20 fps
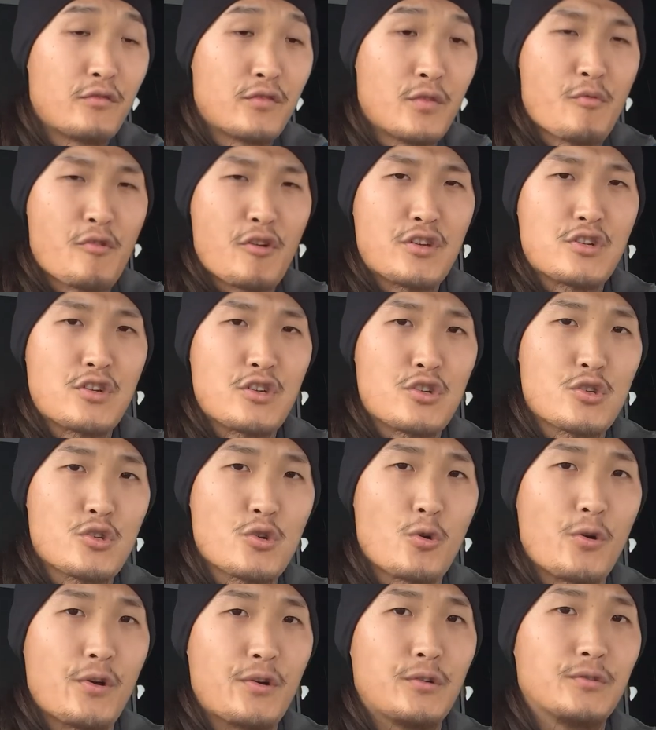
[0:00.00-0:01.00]
British
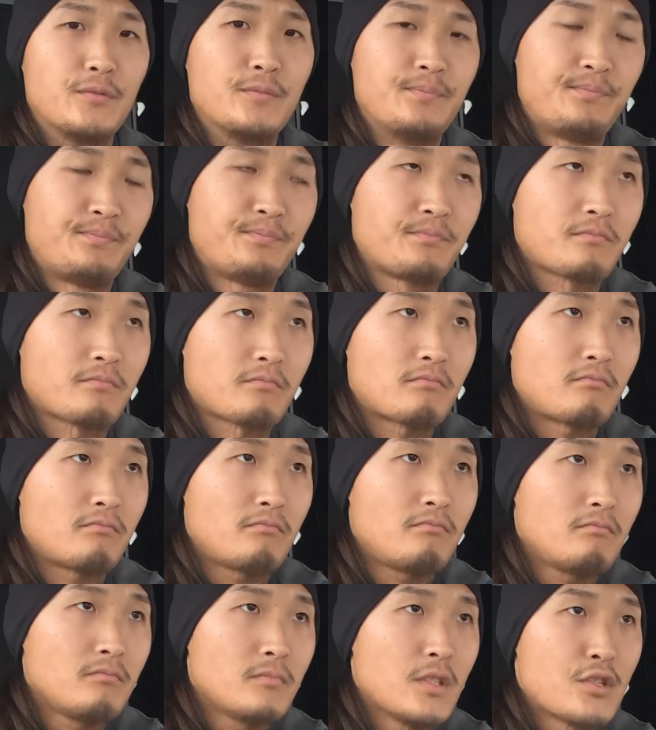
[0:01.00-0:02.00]
soil.
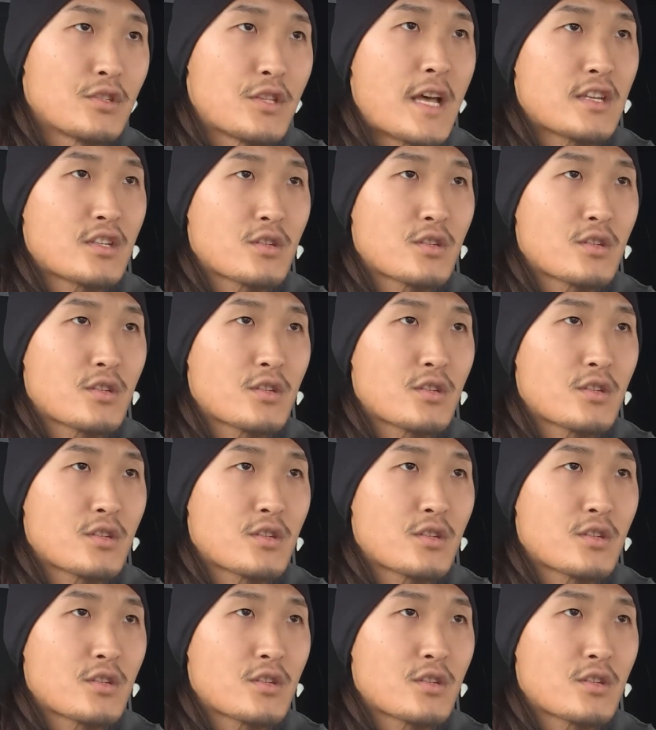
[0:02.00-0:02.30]
So